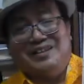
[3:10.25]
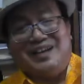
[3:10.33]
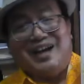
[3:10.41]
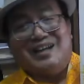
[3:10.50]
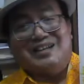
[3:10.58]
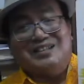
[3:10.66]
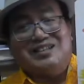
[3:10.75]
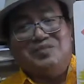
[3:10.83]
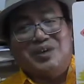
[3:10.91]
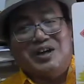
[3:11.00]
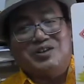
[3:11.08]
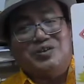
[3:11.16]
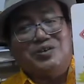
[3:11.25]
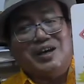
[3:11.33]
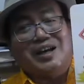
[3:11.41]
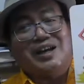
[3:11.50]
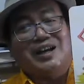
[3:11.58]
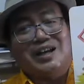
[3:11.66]
and this is my show
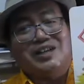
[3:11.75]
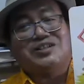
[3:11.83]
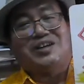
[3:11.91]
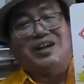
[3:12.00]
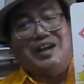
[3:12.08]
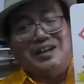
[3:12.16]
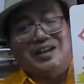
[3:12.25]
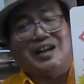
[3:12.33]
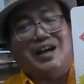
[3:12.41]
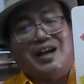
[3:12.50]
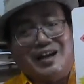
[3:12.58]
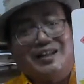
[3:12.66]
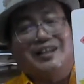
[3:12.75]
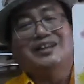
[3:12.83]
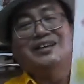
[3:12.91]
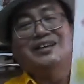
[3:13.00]
English in the Garden.